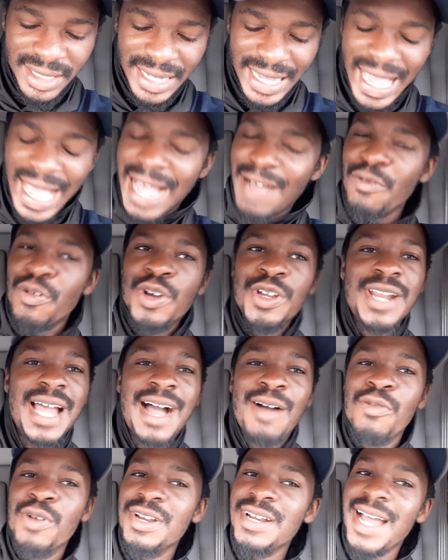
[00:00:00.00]
I would
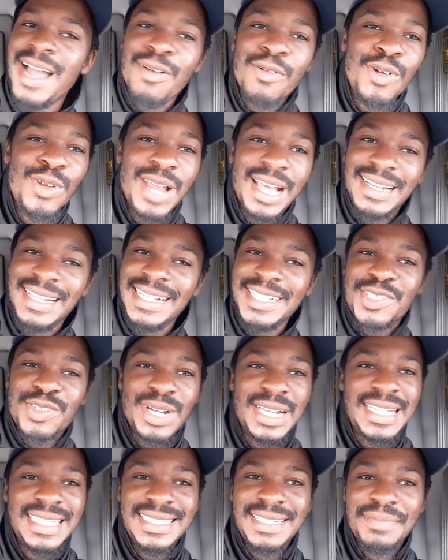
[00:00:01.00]
not rule out that
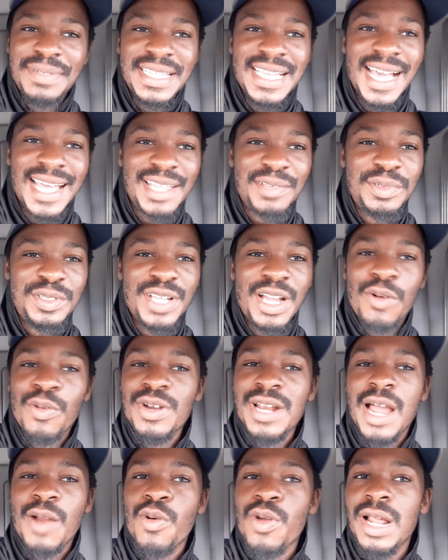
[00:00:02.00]
trade, to be honest with you. I
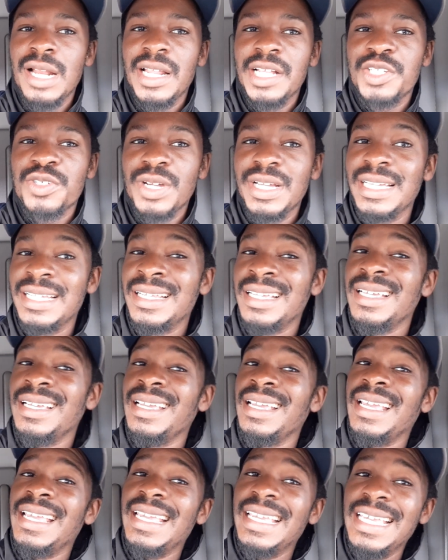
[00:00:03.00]
would not rule out that trade.
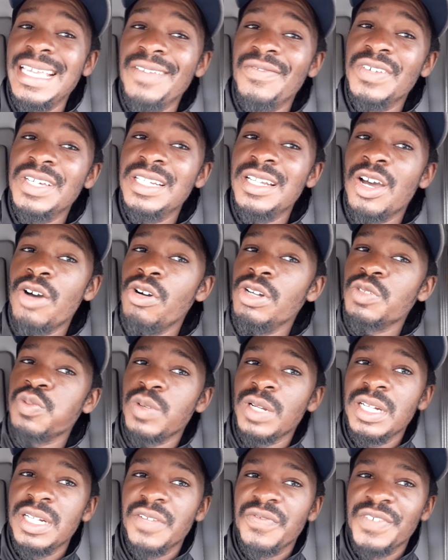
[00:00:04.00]
Even though it's
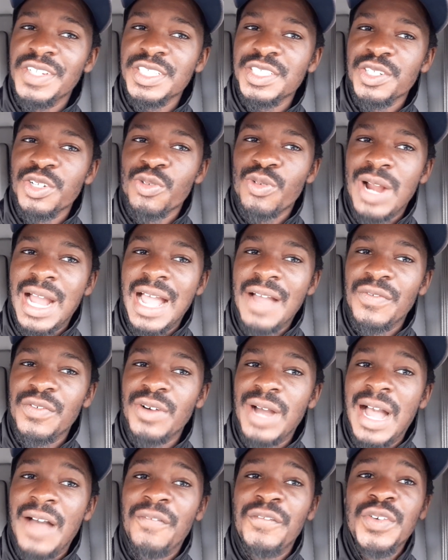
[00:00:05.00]
with a divisional
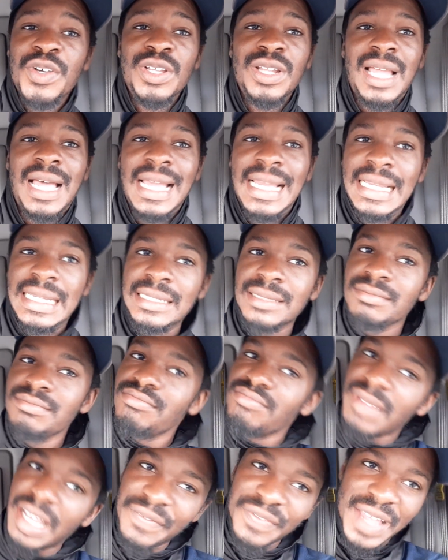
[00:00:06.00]
rival, I feel like
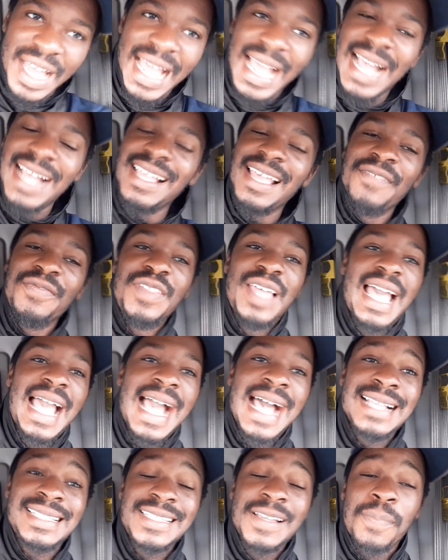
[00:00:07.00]
if the
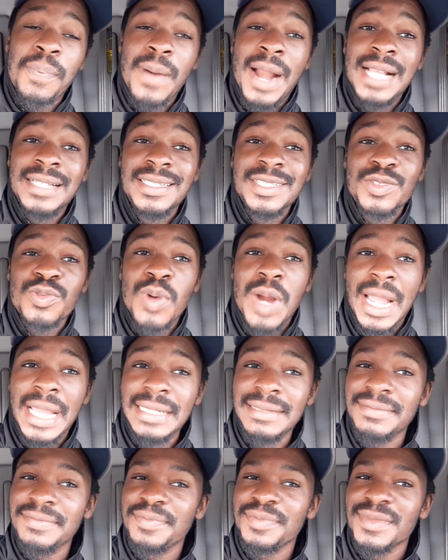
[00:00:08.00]
asking price is
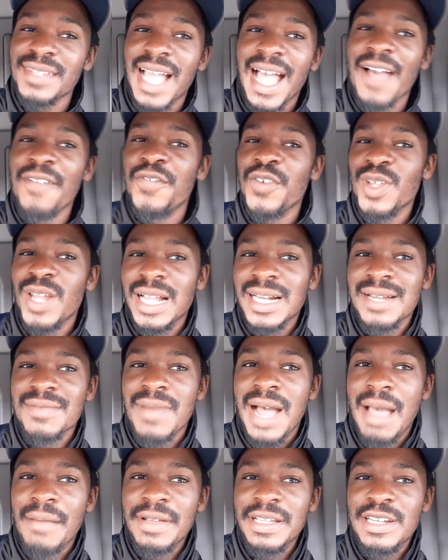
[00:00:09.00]
right, I feel like the
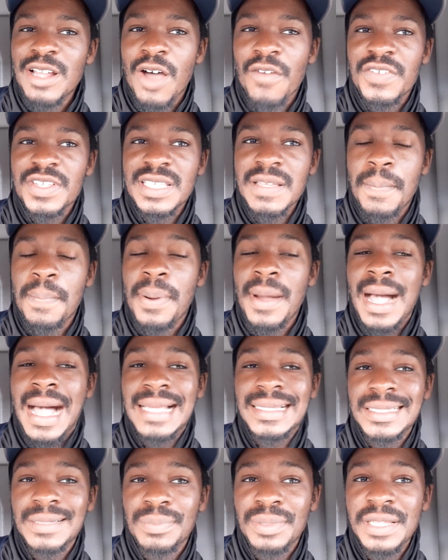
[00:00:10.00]
Miami Dolphins could
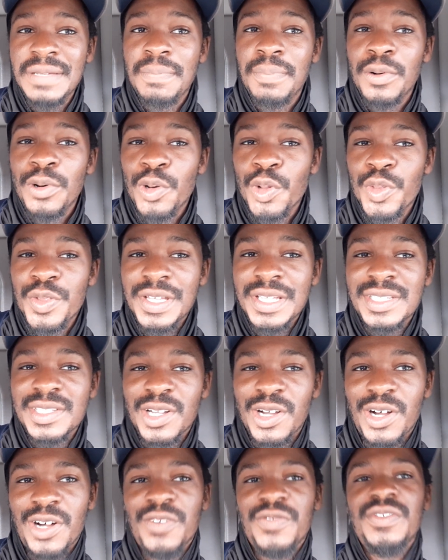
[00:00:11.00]
possibly pull this
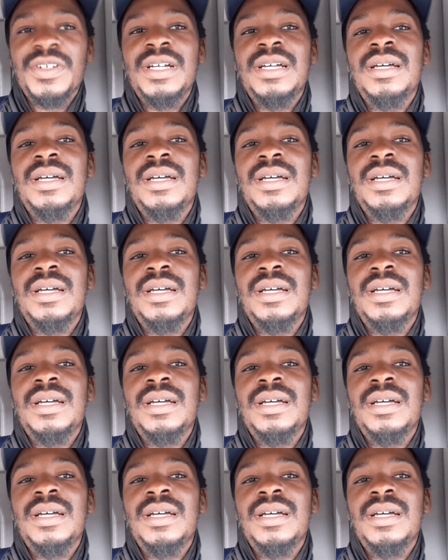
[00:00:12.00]
off.